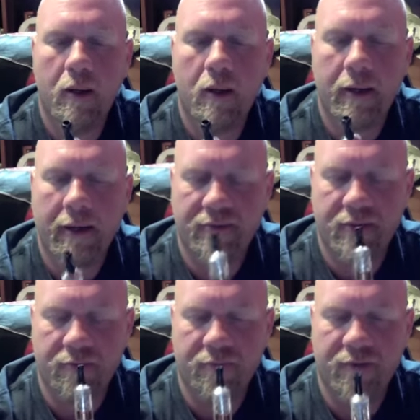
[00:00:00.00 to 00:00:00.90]
Gives a
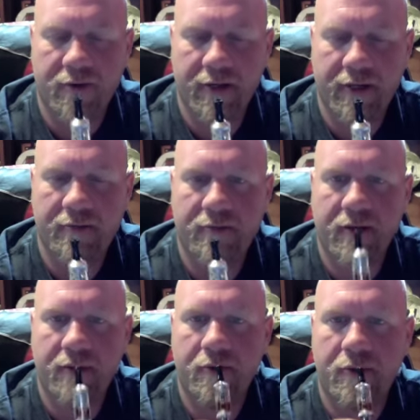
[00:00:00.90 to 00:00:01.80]
very good
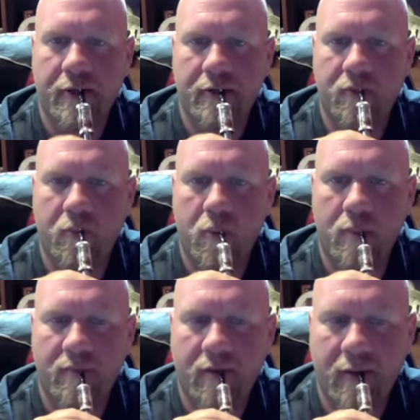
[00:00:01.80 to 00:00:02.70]
flavor, nice warm
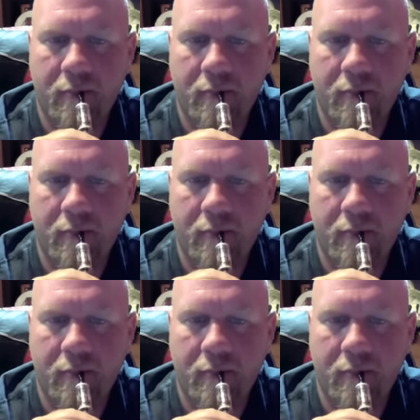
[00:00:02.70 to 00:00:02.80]
vape.